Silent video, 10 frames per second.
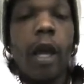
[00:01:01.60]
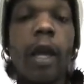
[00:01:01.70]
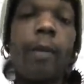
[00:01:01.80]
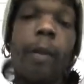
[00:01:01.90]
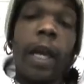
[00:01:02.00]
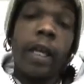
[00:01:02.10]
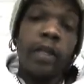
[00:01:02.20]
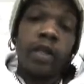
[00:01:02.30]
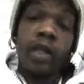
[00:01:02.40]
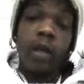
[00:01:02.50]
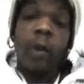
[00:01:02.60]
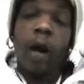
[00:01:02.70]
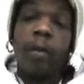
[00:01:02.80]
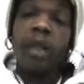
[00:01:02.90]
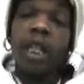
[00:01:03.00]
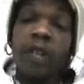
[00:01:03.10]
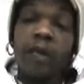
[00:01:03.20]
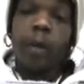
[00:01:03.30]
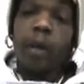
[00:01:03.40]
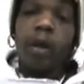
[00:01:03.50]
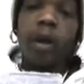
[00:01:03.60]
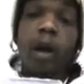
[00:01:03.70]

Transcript: It may seem unbelievable,